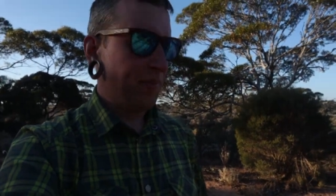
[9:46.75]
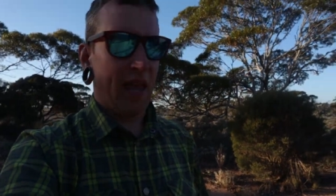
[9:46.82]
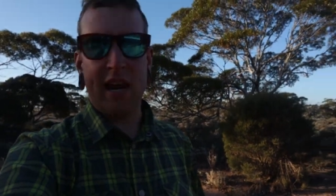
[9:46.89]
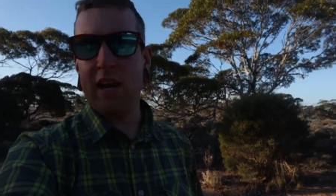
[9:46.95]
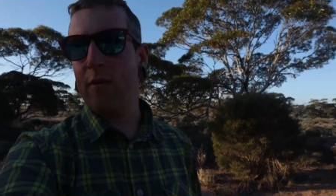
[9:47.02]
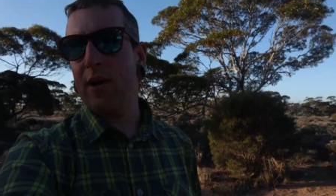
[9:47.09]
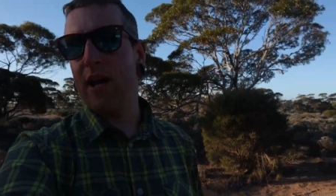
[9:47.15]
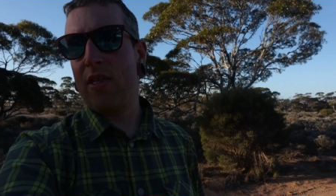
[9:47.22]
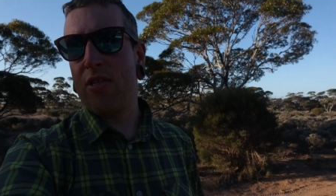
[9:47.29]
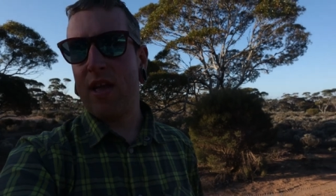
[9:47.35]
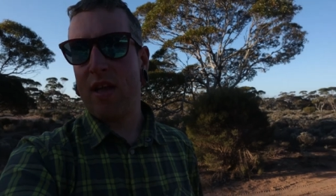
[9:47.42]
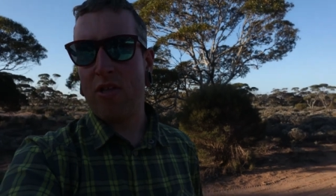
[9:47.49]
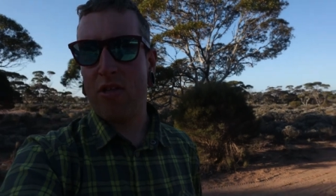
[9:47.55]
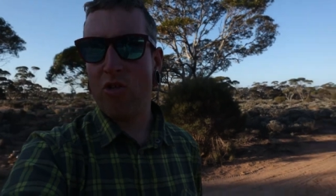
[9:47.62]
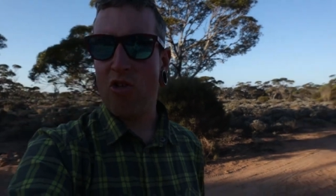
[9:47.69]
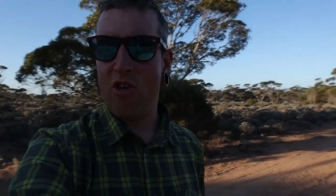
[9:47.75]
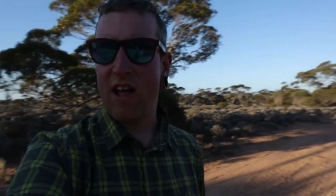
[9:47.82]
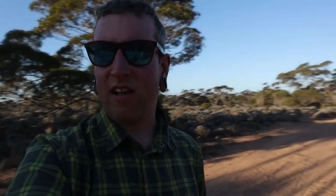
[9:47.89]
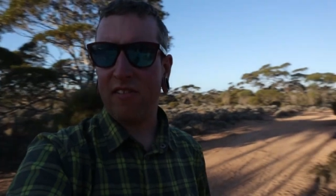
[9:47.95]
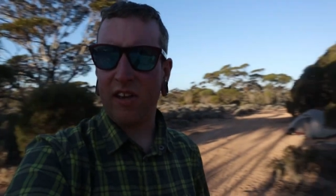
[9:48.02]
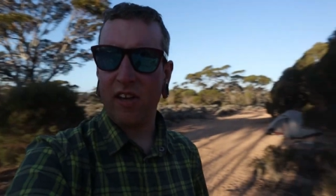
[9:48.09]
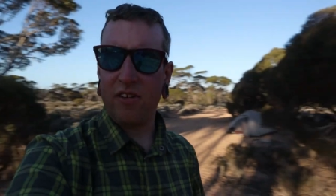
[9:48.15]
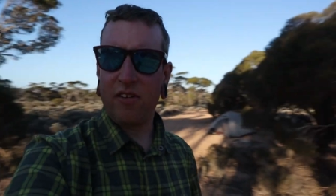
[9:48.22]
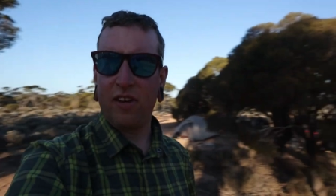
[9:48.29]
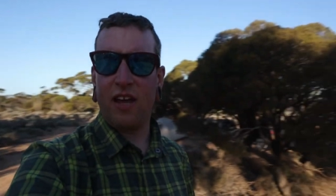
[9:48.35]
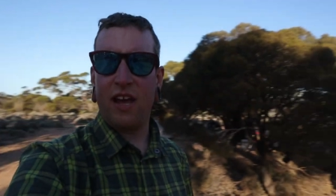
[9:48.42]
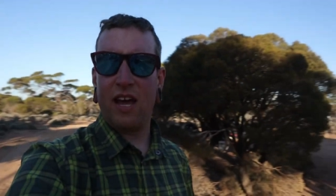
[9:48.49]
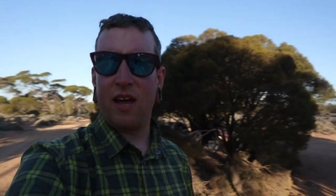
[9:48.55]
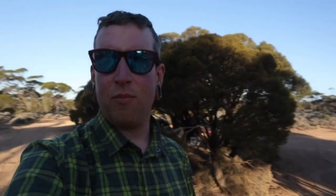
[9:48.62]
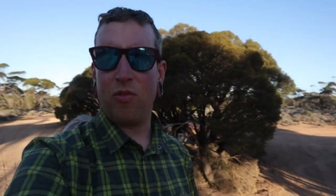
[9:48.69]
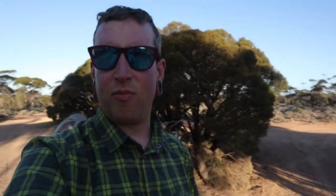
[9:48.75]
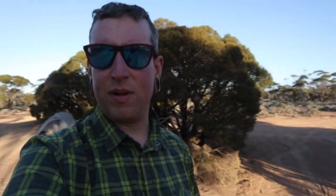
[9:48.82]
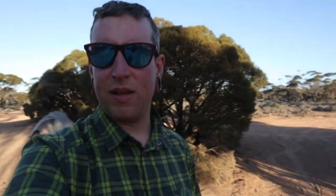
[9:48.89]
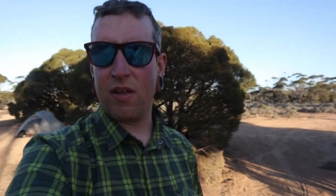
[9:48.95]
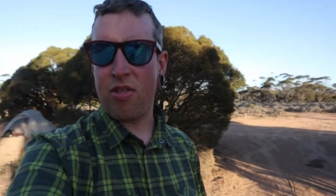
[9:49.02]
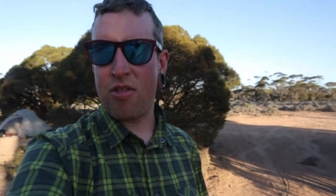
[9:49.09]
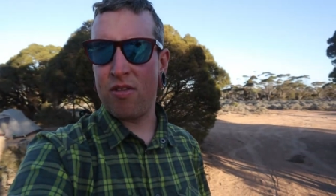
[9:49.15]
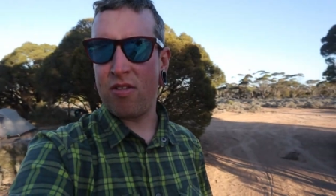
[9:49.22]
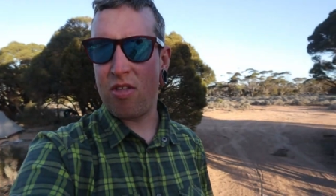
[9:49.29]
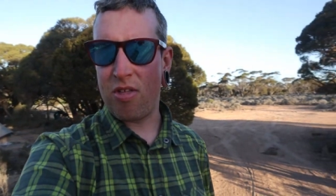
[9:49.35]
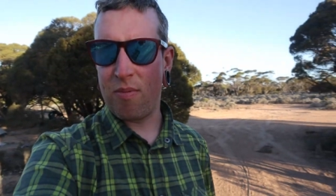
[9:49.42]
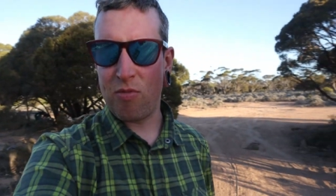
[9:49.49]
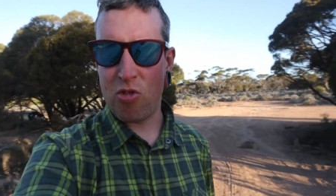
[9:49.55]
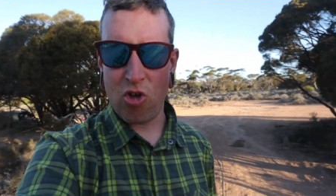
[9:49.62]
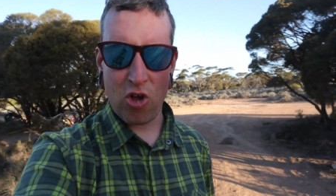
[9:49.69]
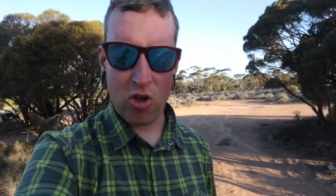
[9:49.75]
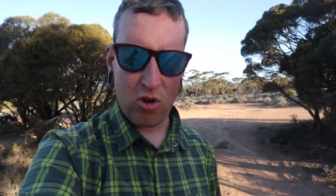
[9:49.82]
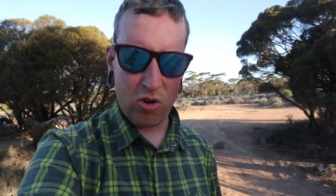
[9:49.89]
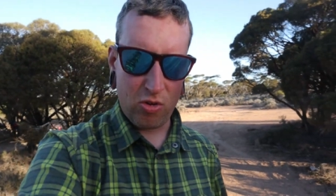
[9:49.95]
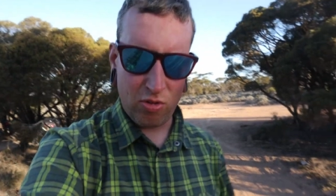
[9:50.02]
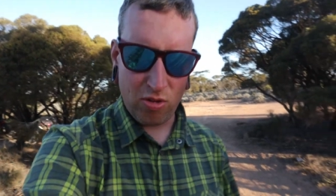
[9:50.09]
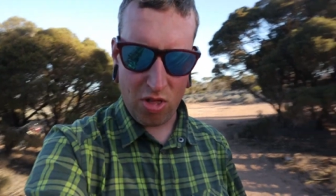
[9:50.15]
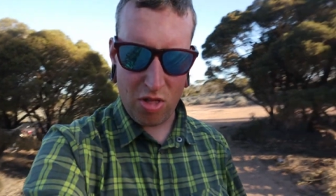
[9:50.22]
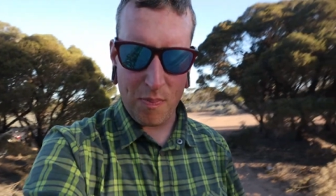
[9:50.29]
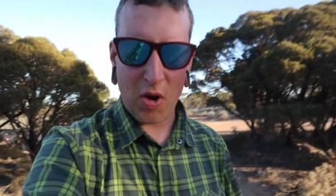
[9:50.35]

anyway, it's nice and sheltered. We've been listening to some tunes,